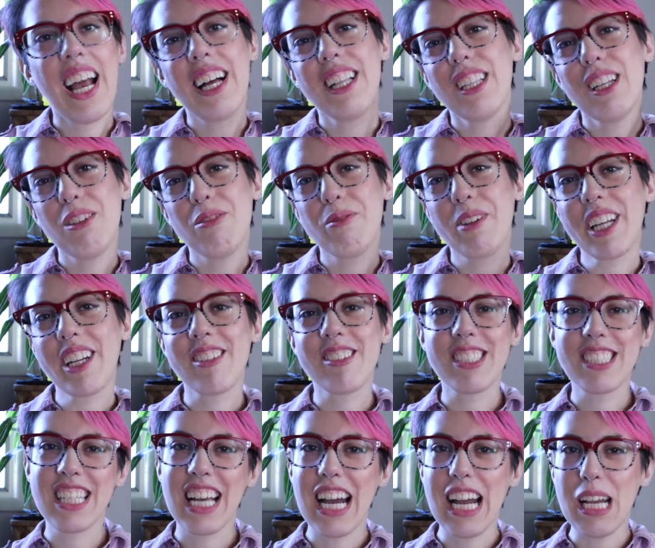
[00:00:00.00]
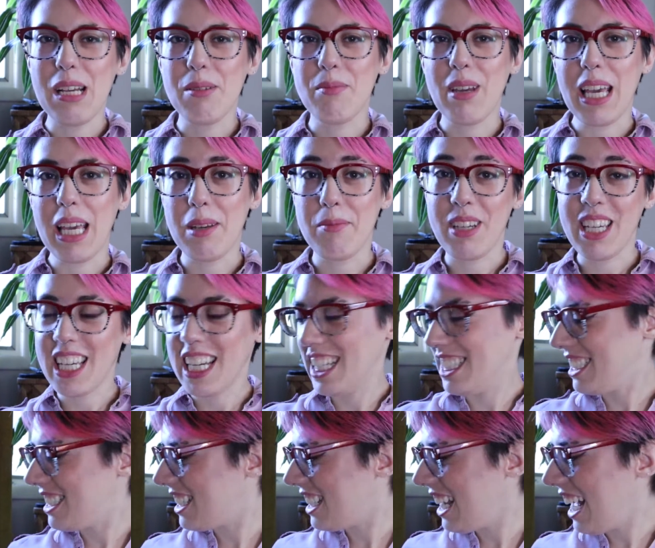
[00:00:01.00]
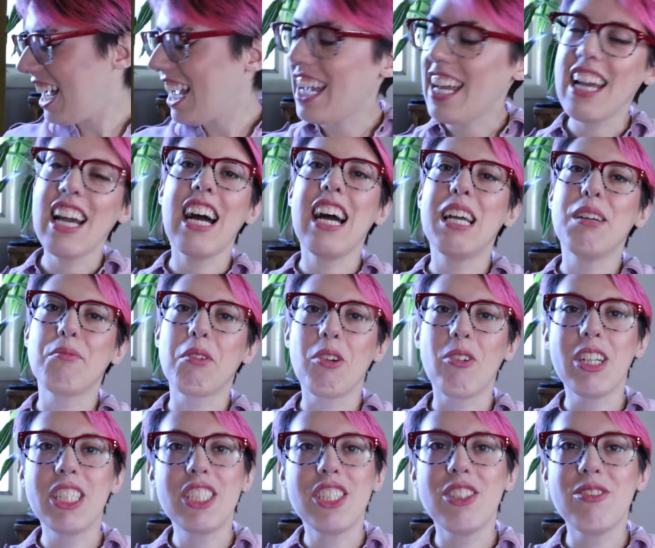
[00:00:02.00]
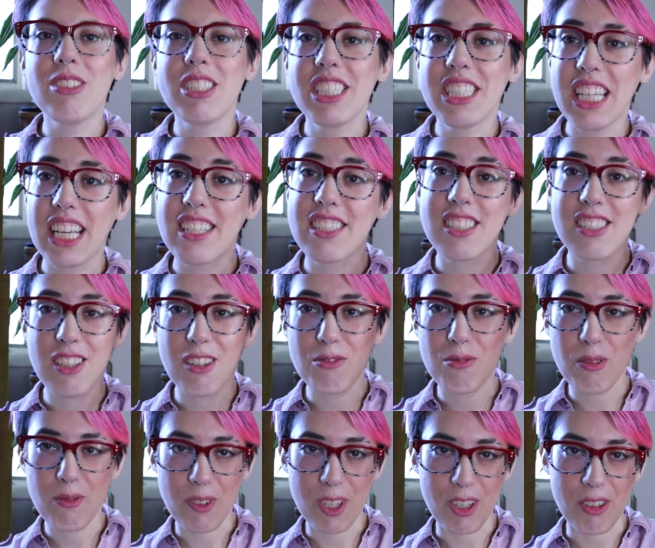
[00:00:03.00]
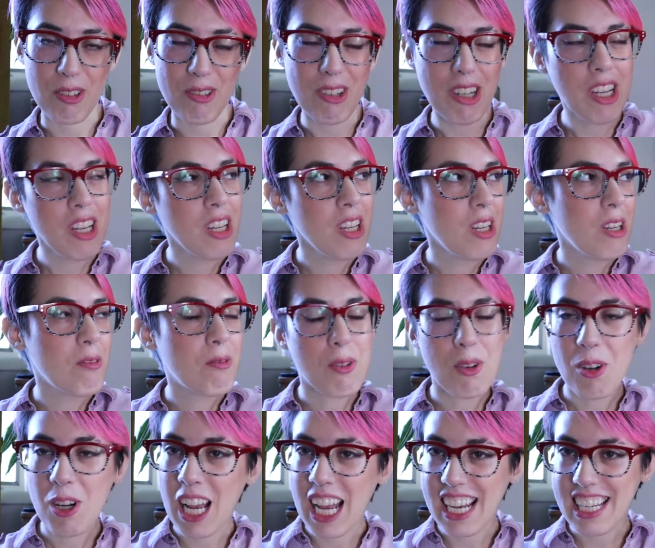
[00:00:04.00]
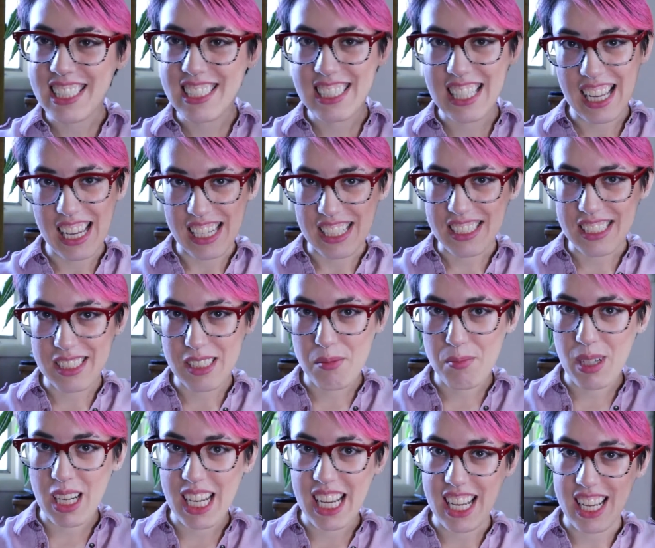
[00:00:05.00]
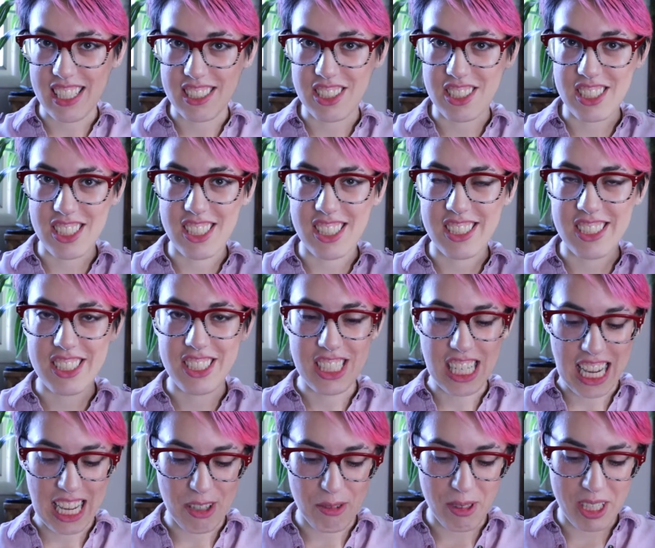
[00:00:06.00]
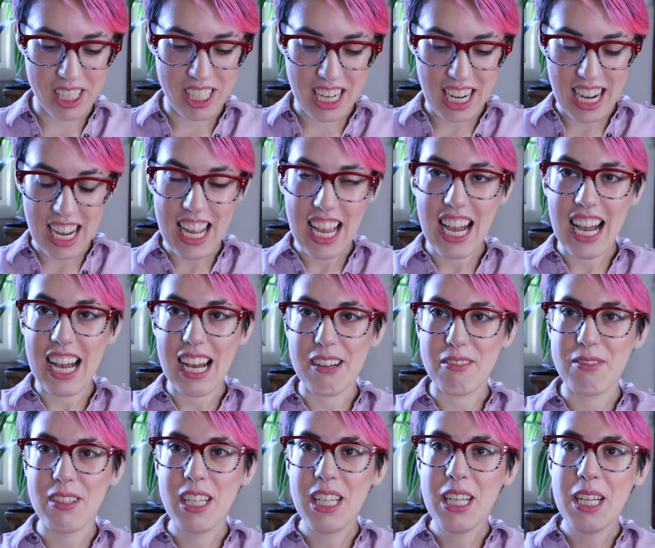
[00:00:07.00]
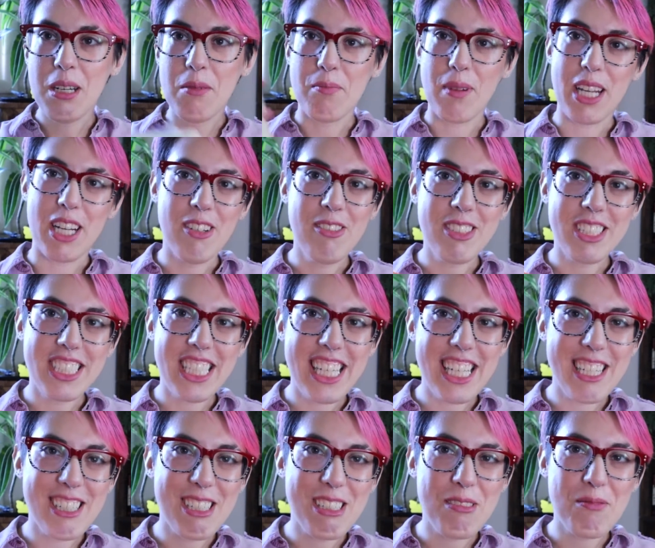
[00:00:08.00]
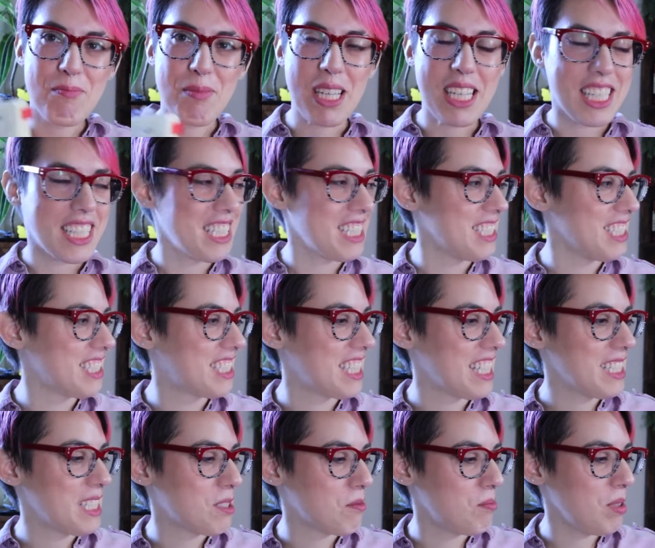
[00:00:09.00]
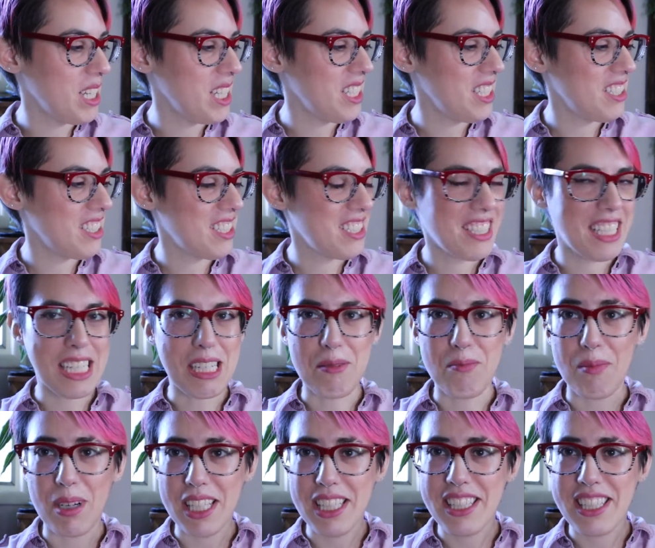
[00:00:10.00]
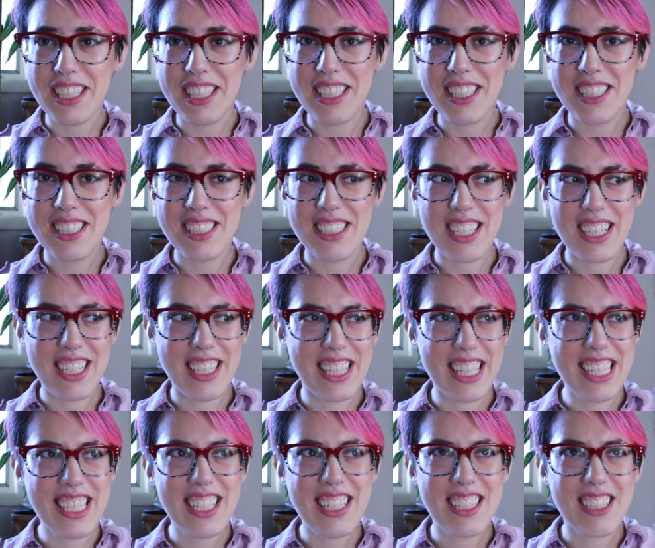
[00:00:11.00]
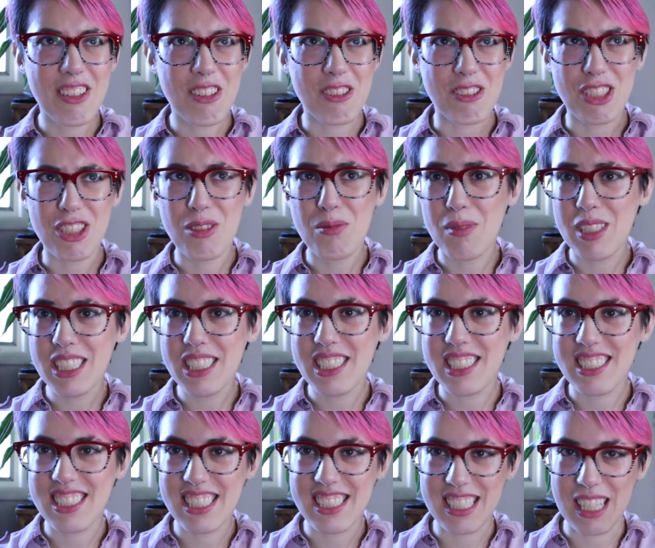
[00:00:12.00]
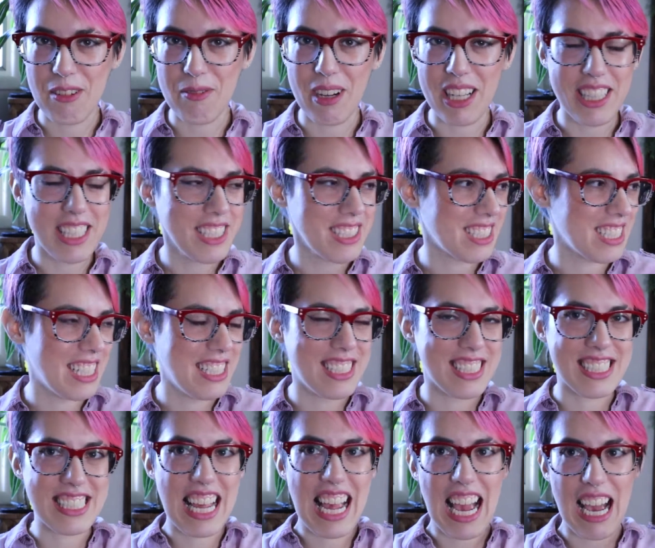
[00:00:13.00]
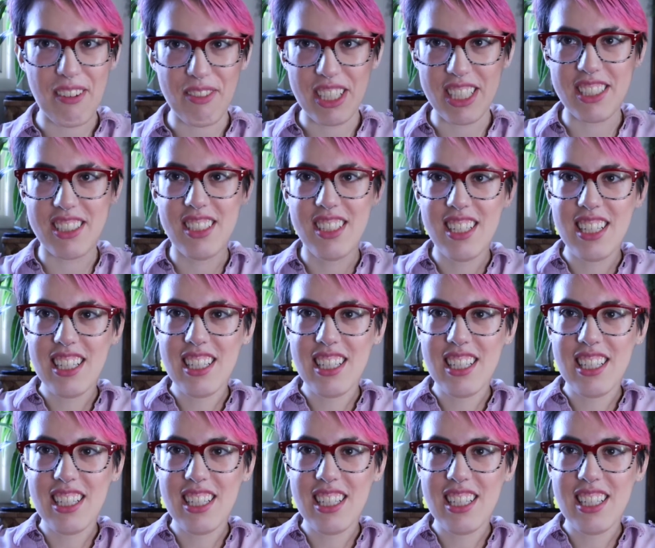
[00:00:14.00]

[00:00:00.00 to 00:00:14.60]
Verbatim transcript: Hello readers, I'm Amy, and today I am going to do a standalone review for X X by Angela Chadwick. I have my notes here because it's been like a month, I think, or two months since I read this, and I just haven't